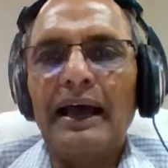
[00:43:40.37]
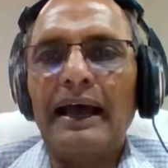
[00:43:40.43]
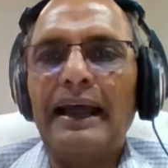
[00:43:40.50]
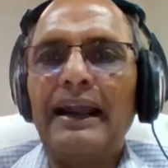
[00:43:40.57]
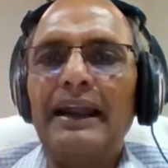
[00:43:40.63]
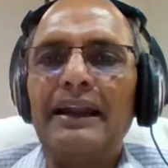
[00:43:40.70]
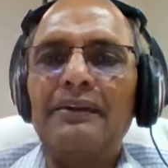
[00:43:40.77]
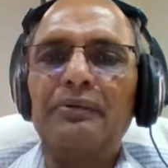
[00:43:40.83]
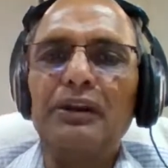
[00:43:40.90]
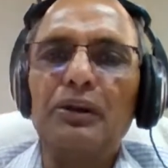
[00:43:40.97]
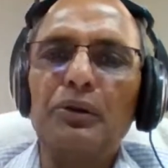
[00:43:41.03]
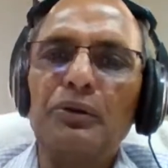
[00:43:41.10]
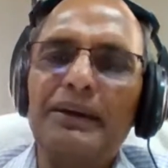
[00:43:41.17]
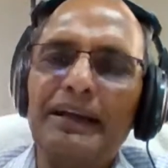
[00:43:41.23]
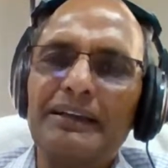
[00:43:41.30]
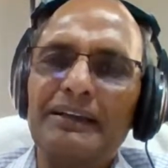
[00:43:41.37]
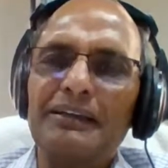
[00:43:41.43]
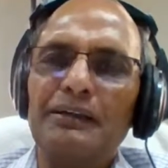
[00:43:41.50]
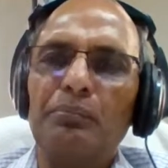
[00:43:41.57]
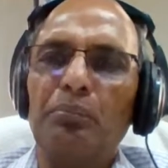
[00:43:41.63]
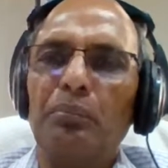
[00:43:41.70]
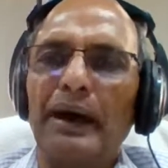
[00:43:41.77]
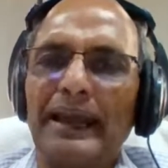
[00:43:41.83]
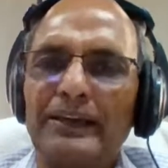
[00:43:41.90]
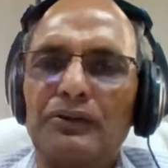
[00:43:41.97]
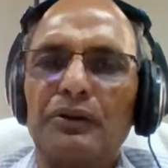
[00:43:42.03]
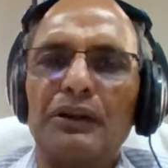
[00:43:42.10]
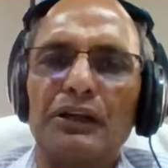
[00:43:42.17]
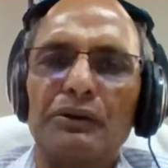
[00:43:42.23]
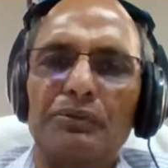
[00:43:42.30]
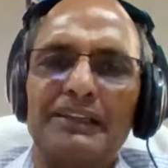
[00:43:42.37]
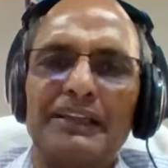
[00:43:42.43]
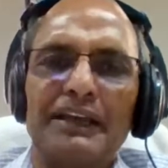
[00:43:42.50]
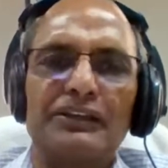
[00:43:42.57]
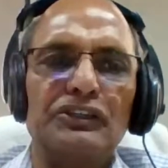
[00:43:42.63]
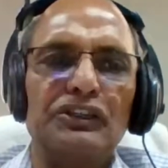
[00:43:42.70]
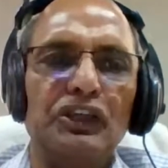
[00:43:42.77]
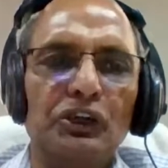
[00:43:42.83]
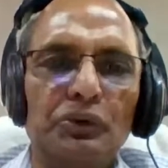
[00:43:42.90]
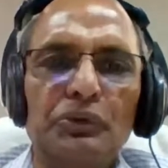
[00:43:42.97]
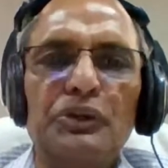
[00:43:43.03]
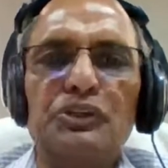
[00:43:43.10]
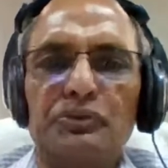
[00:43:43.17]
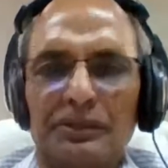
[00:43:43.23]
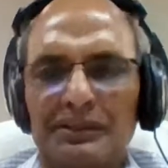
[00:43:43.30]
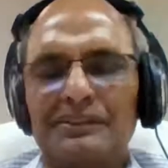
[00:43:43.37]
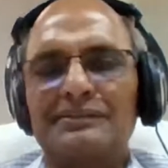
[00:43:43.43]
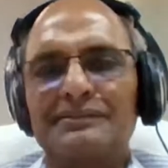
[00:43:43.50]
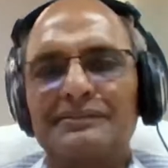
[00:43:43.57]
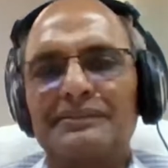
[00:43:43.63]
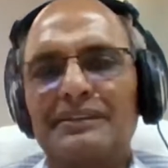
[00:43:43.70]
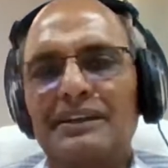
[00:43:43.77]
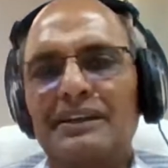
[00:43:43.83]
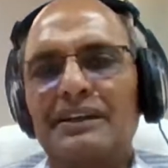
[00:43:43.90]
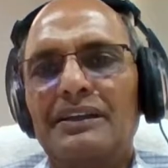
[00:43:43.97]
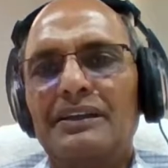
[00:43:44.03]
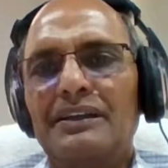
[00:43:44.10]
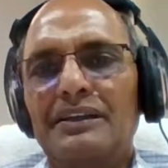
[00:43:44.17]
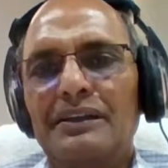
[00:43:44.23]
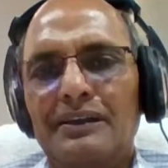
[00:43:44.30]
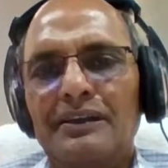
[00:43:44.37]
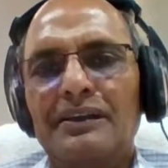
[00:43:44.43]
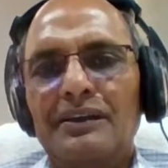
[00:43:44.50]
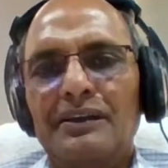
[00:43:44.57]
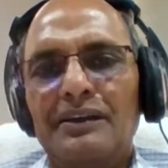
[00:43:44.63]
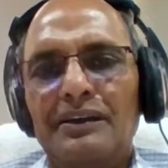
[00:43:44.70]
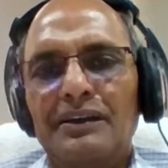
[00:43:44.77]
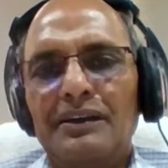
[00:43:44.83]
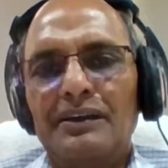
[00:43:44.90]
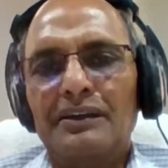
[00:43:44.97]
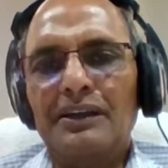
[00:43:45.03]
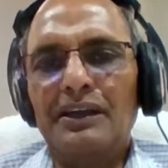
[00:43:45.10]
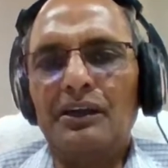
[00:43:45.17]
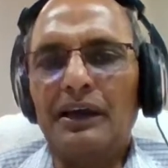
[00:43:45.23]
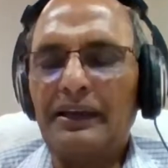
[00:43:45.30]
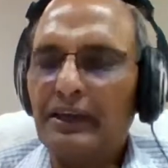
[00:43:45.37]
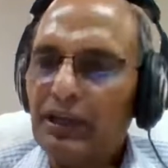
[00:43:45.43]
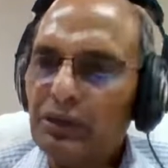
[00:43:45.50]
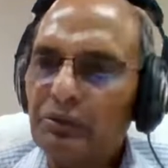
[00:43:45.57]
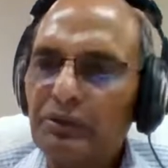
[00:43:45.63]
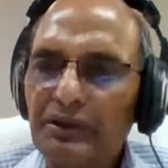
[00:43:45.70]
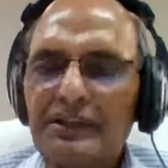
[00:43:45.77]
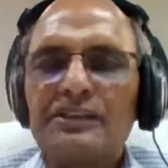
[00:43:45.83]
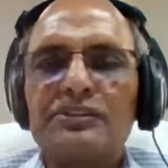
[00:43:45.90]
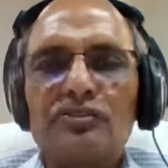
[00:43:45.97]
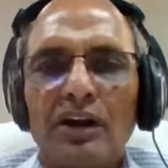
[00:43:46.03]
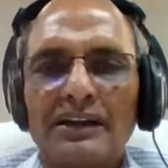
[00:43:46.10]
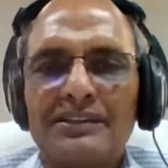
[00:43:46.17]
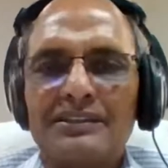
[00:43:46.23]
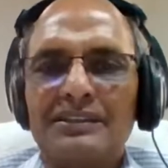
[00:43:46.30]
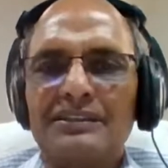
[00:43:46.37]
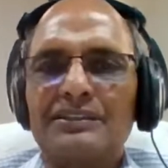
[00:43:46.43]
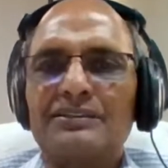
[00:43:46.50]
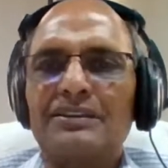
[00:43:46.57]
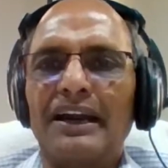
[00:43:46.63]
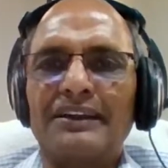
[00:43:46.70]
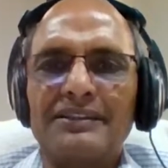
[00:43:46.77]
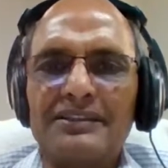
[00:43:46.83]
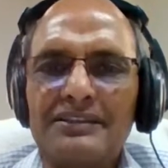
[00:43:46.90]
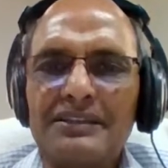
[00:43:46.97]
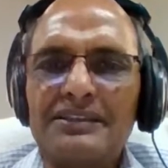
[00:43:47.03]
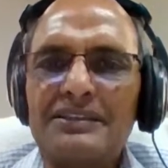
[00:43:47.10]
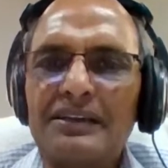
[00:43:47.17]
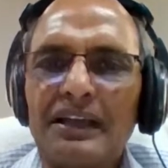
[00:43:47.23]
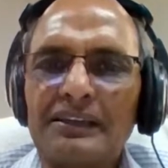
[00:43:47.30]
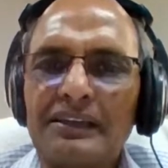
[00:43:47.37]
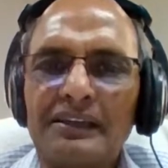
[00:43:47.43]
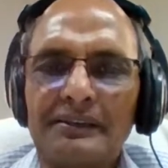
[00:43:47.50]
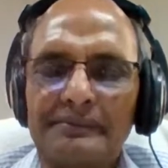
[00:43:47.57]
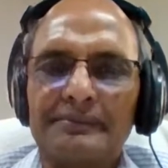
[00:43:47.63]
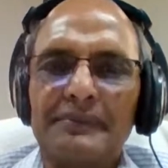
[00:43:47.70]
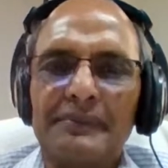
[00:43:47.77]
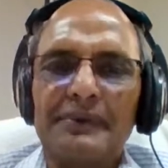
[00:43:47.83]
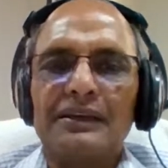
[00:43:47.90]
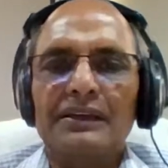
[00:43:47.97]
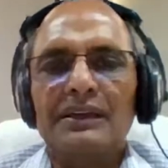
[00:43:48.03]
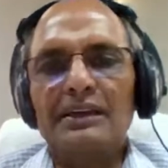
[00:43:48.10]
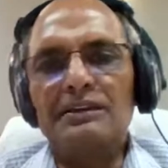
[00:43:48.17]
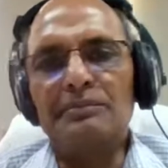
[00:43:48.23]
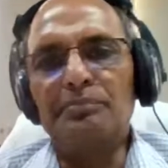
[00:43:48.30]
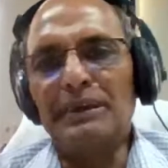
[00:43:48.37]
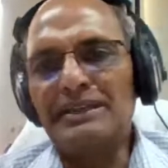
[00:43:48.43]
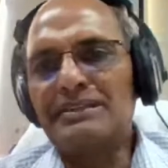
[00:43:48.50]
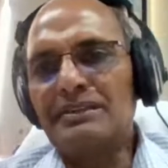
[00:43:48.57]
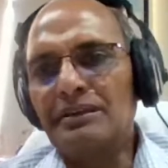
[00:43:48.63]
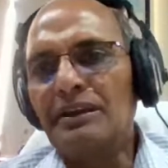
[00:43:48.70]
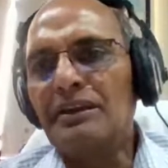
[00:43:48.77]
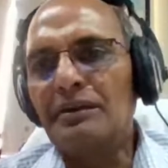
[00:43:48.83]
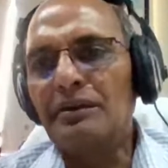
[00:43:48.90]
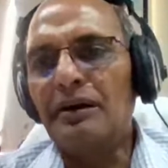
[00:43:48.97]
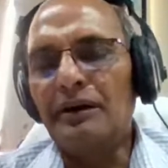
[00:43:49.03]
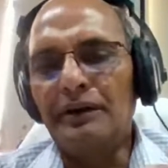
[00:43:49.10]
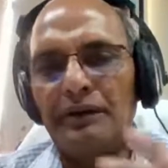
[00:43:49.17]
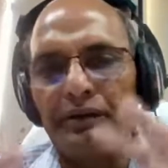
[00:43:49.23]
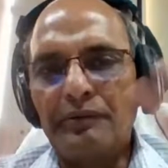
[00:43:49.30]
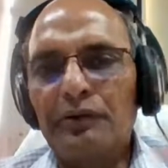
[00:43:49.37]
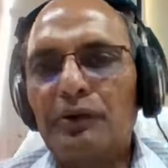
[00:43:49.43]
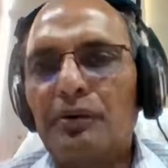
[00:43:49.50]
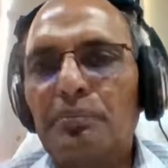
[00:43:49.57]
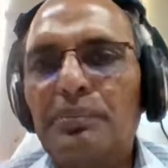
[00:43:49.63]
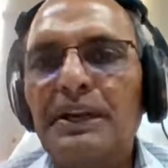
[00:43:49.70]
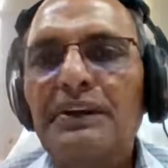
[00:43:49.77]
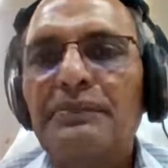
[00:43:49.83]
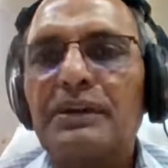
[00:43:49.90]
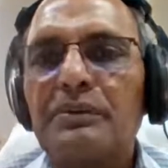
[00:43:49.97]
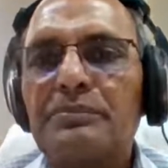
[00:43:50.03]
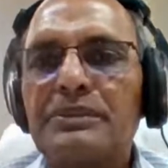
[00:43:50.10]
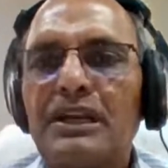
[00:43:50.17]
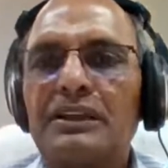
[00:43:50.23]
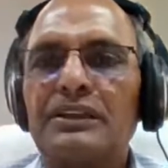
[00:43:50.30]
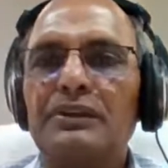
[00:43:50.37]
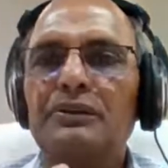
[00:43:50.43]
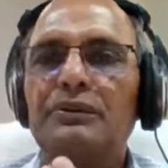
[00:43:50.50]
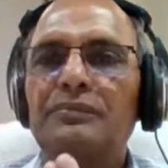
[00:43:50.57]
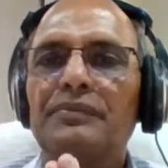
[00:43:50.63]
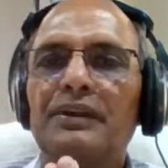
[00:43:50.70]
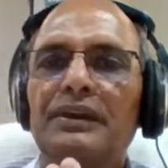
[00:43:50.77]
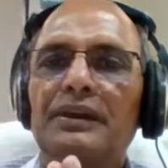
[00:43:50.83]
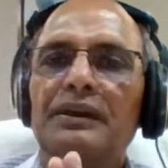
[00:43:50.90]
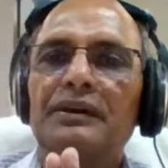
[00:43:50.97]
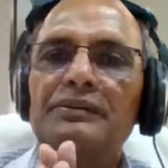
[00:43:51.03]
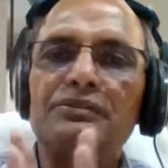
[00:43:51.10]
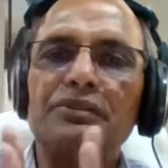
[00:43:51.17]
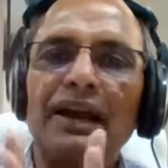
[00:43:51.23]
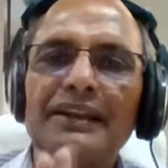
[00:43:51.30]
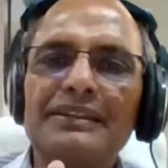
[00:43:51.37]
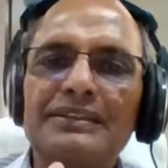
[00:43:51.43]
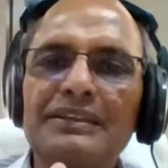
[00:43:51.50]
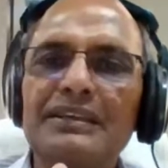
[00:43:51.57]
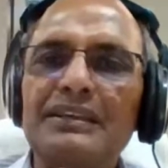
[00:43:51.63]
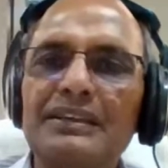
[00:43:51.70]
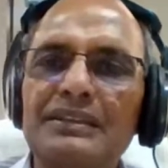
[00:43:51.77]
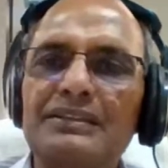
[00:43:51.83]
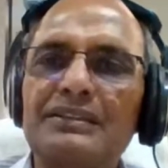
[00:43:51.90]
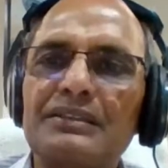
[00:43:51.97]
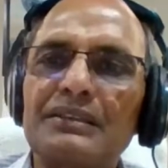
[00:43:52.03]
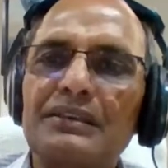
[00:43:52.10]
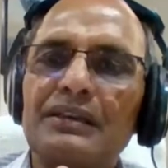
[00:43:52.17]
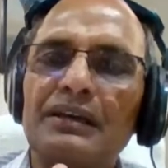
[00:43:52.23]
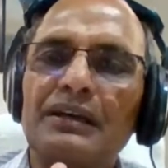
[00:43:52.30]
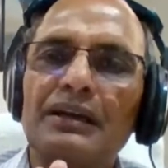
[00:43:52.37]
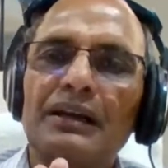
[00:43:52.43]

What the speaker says: And when you look at the micro level, that is individual, then again you need a strategy. Strategy is nothing. It basically, in brief terms, I'll tell you. Strategy is